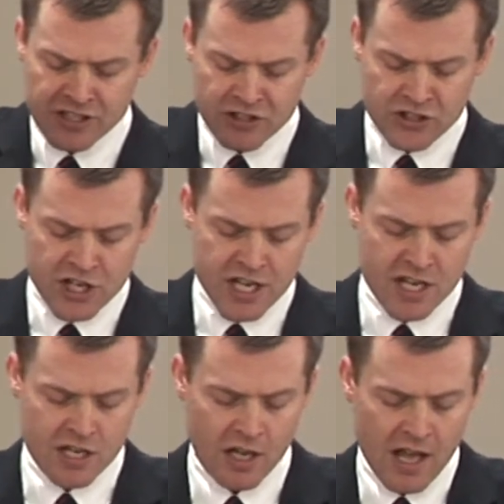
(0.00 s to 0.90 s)
and
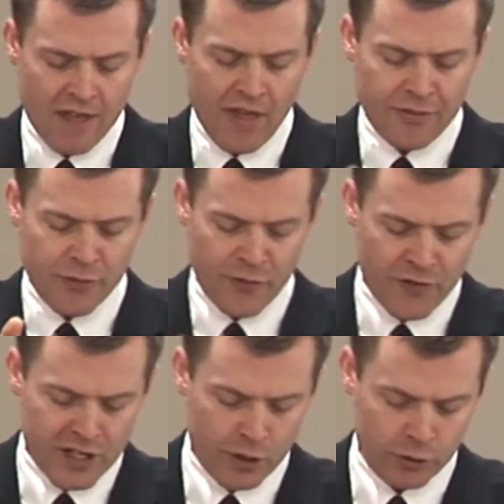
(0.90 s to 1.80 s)
see that the
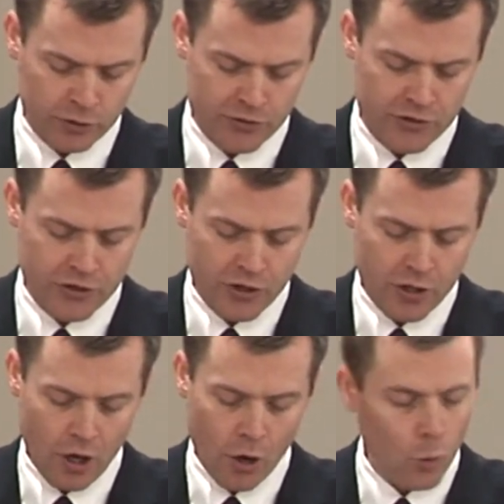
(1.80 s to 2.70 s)
fields
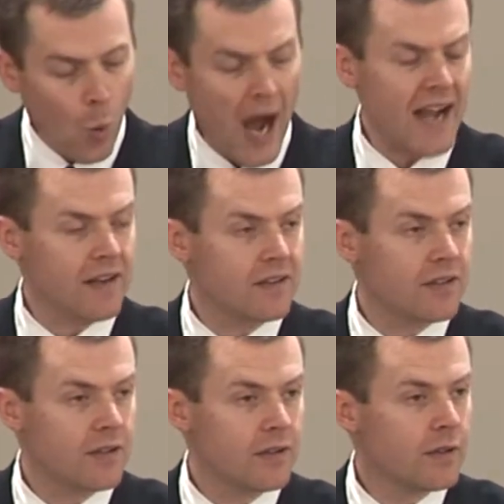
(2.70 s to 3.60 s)
are
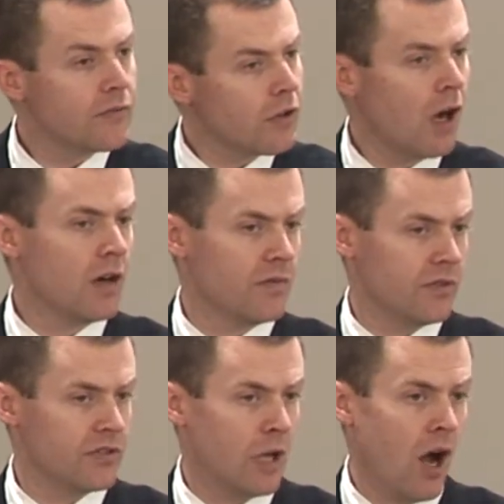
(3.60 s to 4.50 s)
white for
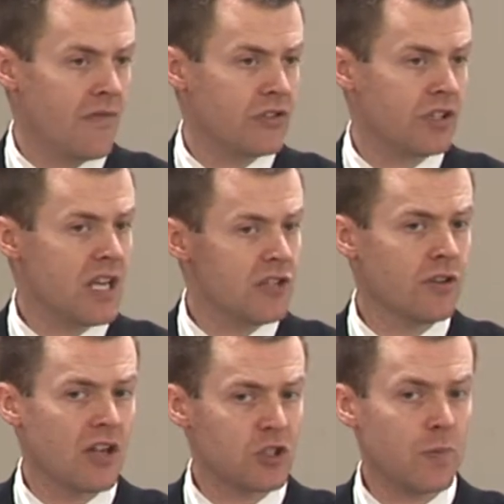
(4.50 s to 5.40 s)
harvest. Now, obviously, he's
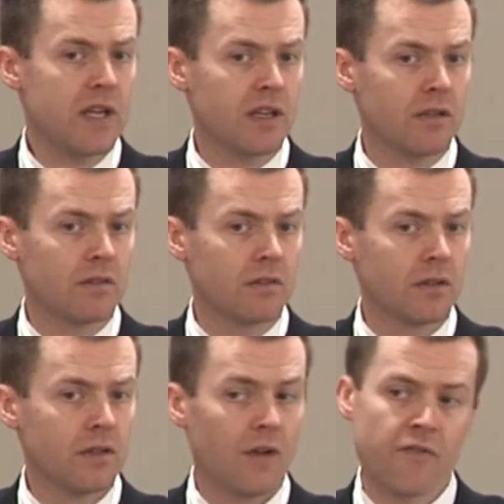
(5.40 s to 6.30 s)
not speaking
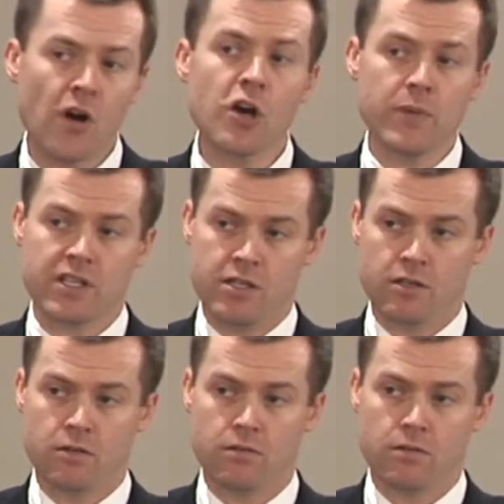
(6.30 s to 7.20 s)
of farming
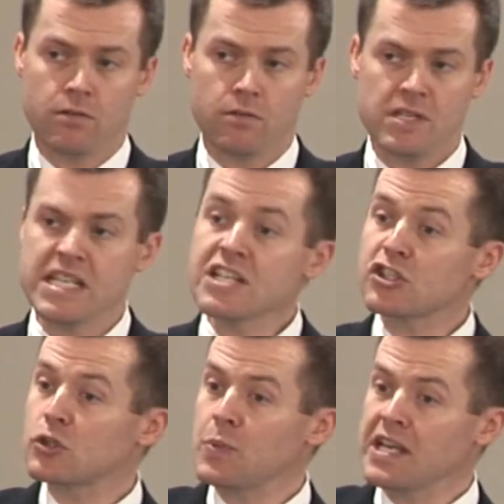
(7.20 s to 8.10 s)
here. He
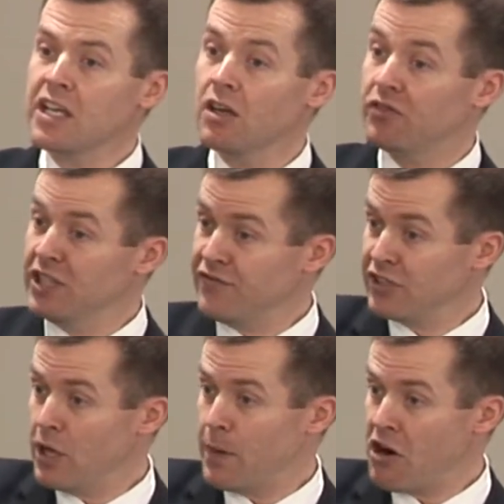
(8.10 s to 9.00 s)
is speaking of
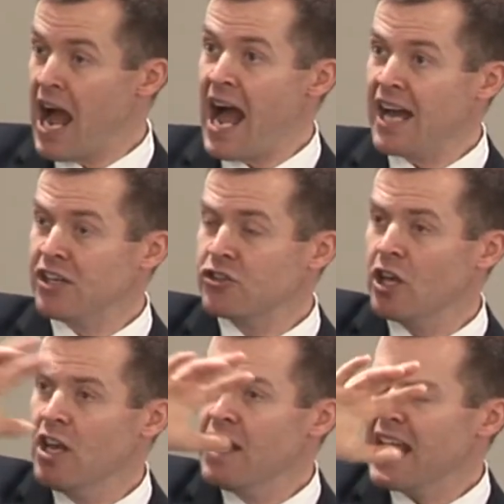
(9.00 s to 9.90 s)
lifting up our
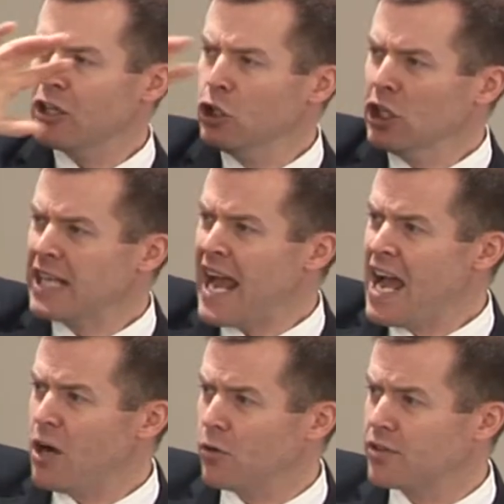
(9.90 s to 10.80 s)
eyes and look
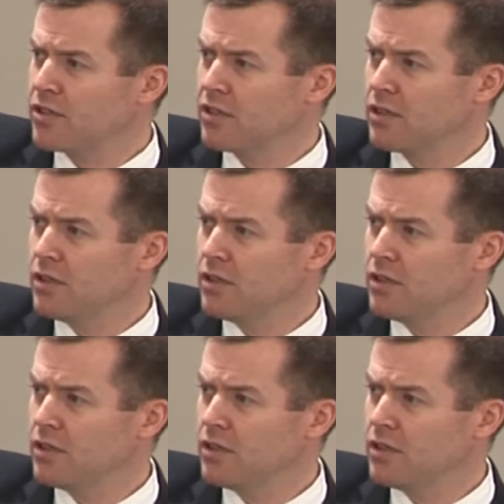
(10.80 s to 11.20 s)
out.